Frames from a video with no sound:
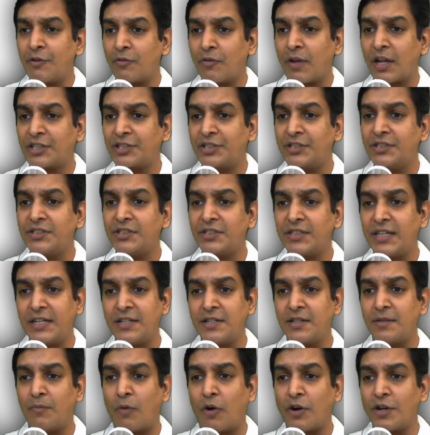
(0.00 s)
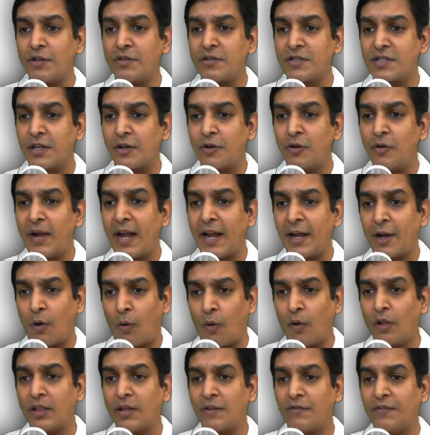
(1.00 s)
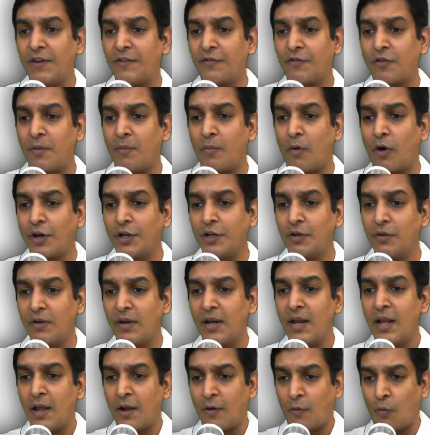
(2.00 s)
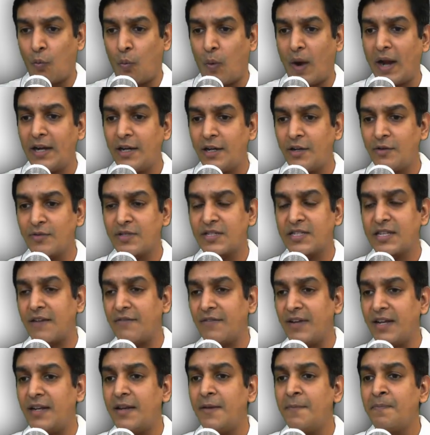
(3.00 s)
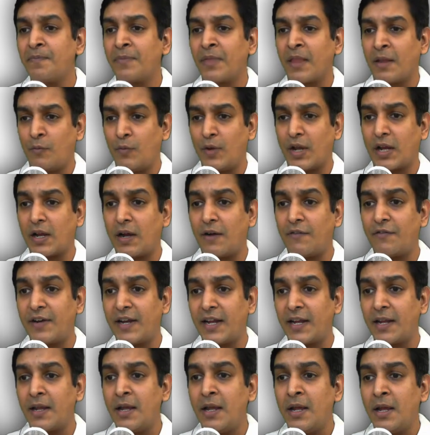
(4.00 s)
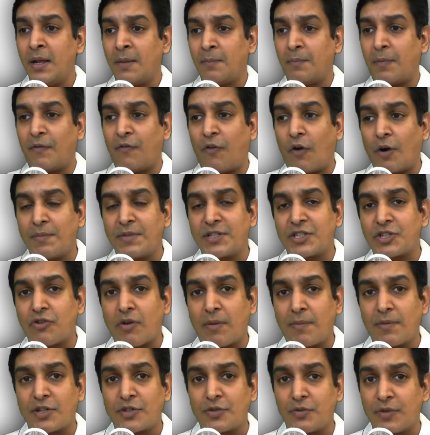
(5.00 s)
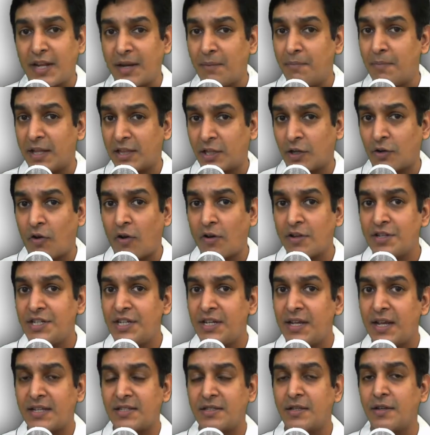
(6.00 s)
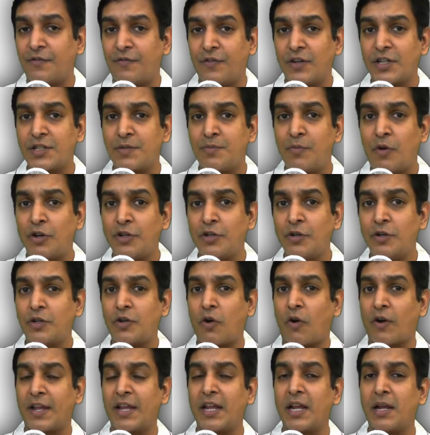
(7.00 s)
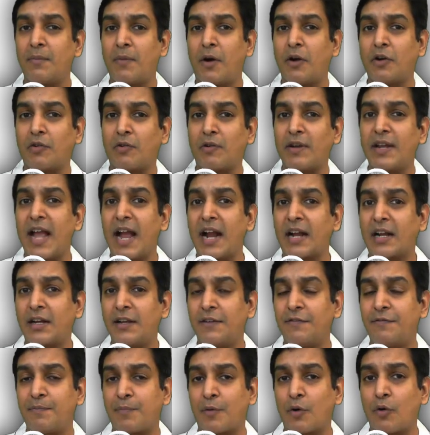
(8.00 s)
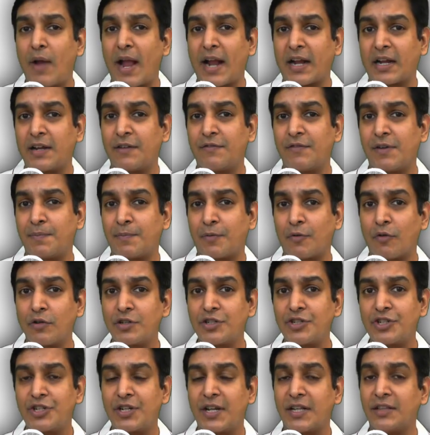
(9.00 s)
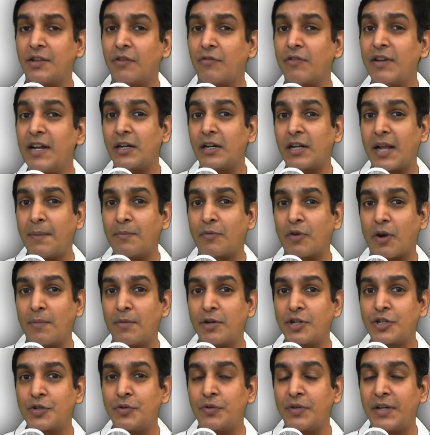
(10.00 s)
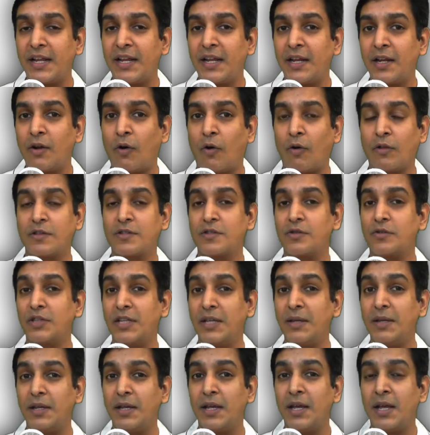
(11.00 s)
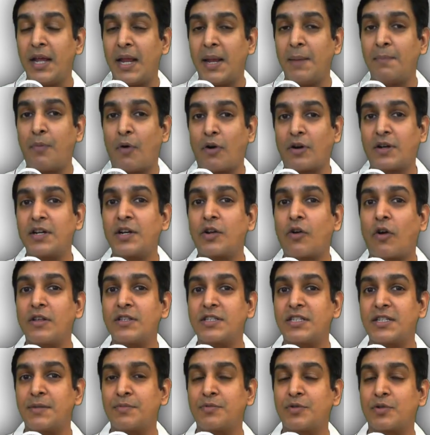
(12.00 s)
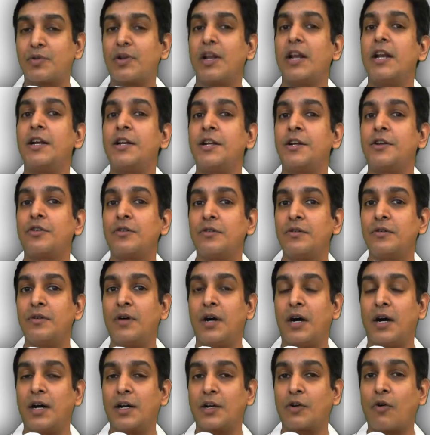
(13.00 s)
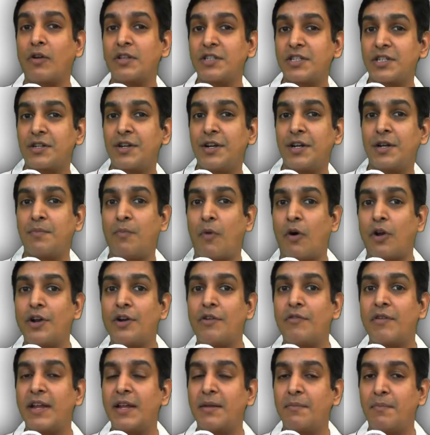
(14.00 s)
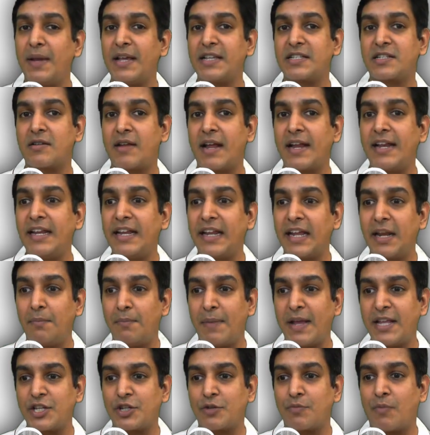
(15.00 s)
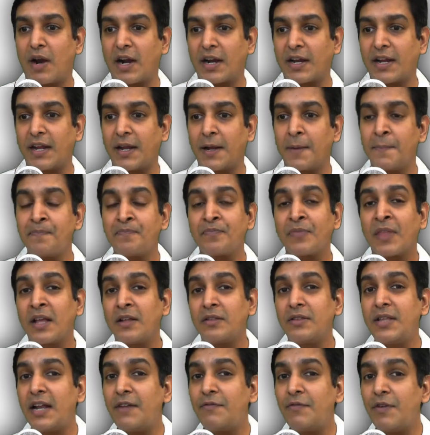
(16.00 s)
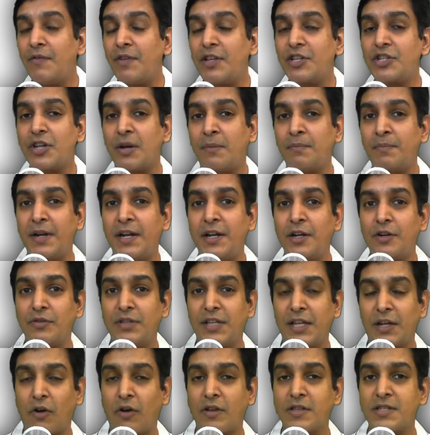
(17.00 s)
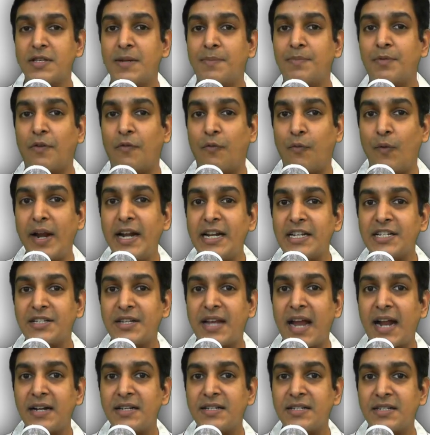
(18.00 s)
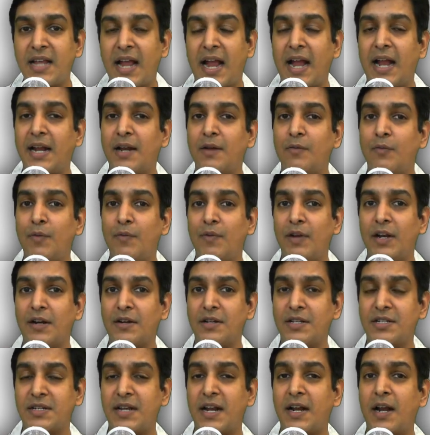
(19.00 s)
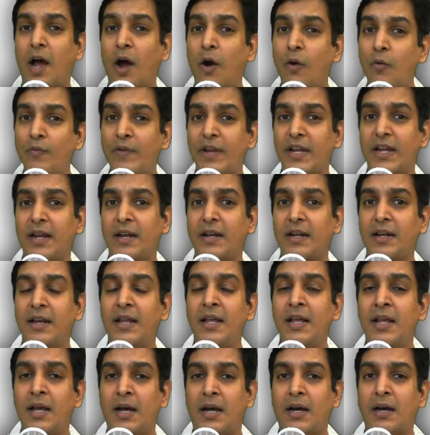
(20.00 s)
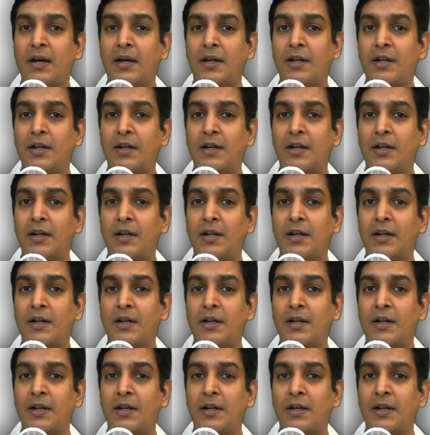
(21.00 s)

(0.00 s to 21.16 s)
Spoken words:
introductions in module 0 and all the way from module 1 to 7. We are covering performance troubleshooting methodology as the first module, talking about reactive, proactive approach real-time troubleshooting. Also, the important concepts related to constant monitoring, baselining, and benchmarking. Then we will jump into the concept of wait stats, and we will understand how we can